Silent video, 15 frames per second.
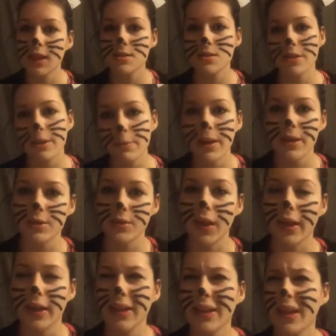so yeah, we had to do
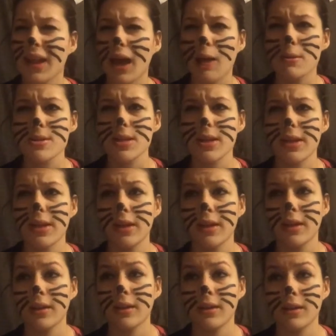that. And then I was like,
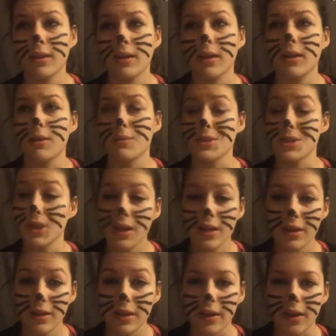it was
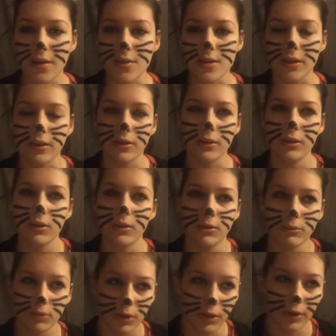done, and I was like,
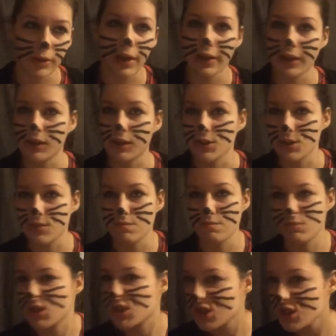oh good, I can just
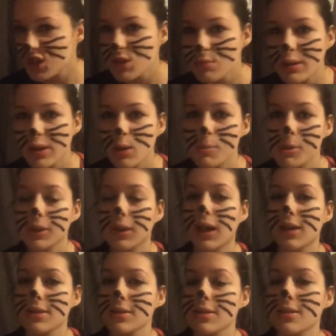continue my normal
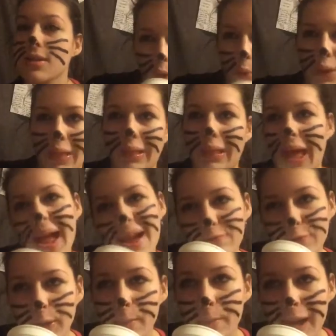classes. Will
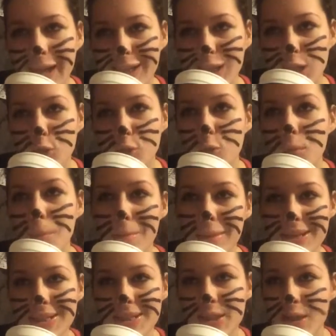everybody who
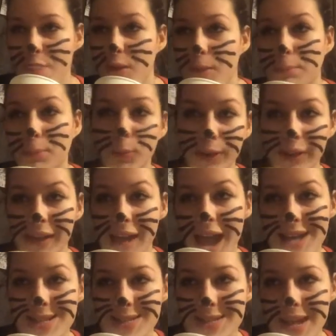missed the
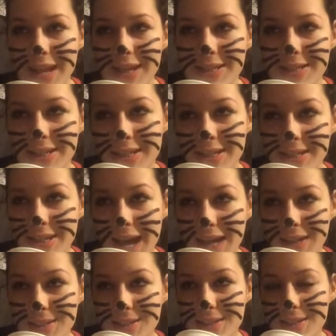pre-SAT
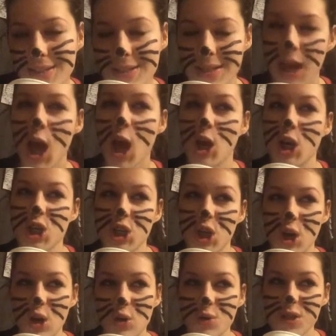tests
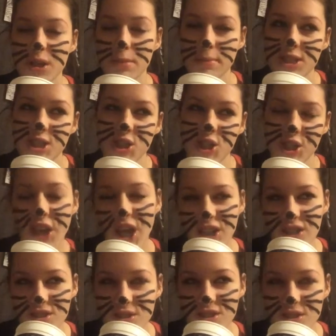go to Mr.
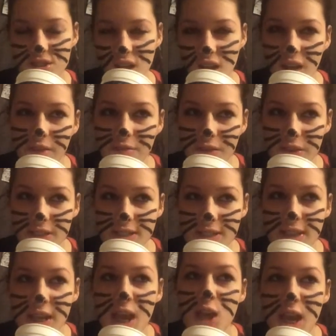Dunn's
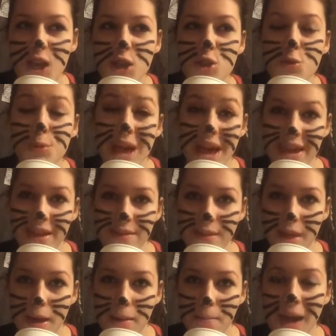office to take
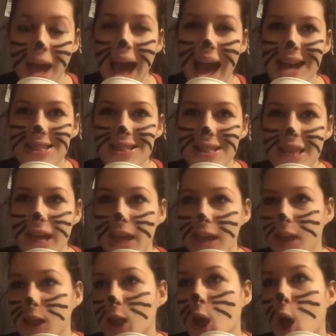them as
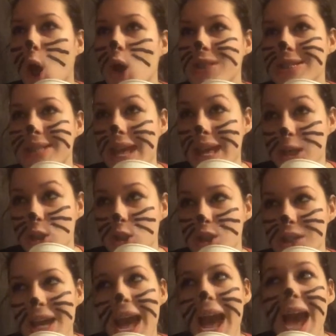they are
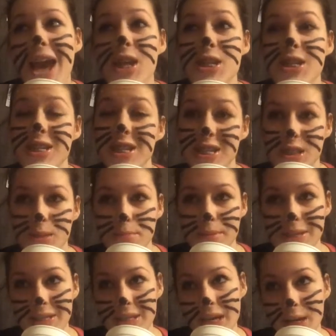standard and need to
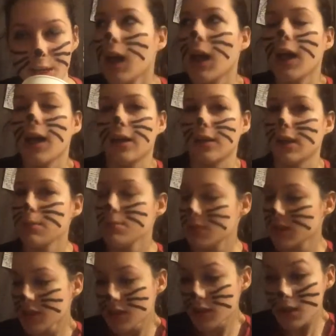be done? And I'm
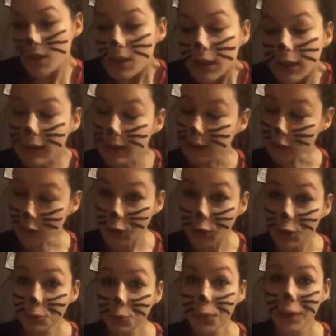sitting here like, are
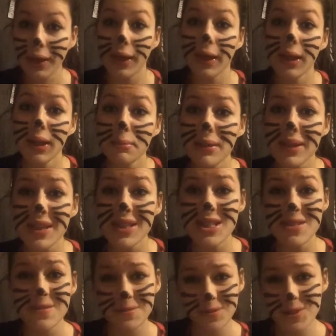you kidding me? It's
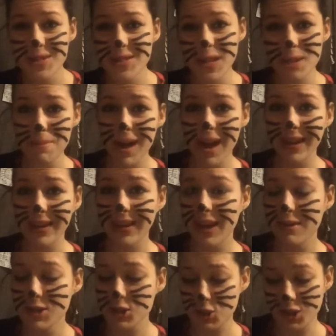the first day back, and
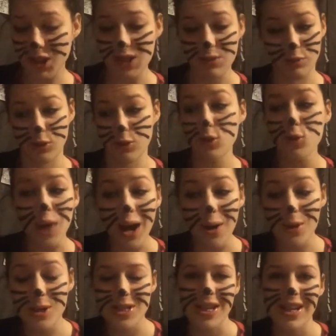I took tests for 2
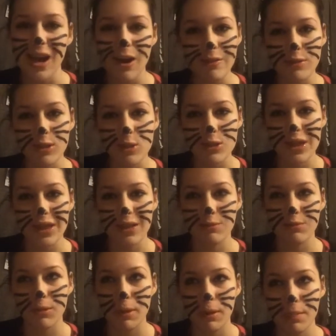hours, and now I have to go take them
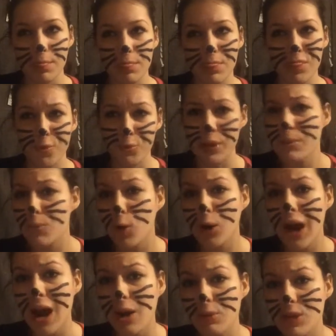for about 3 more
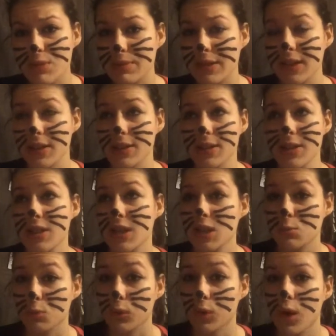hours because these
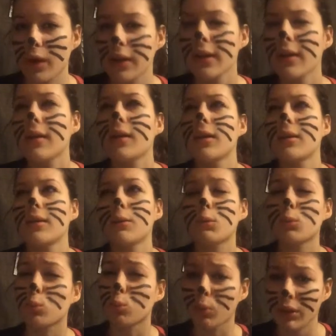tests were long. They
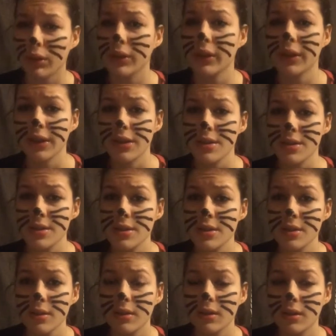were really
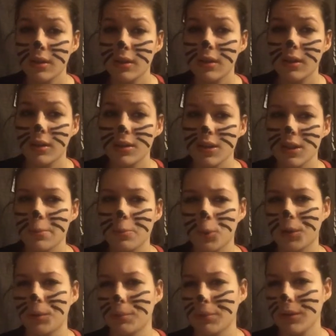easy. Some
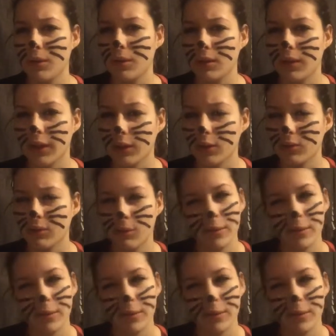were a bit like,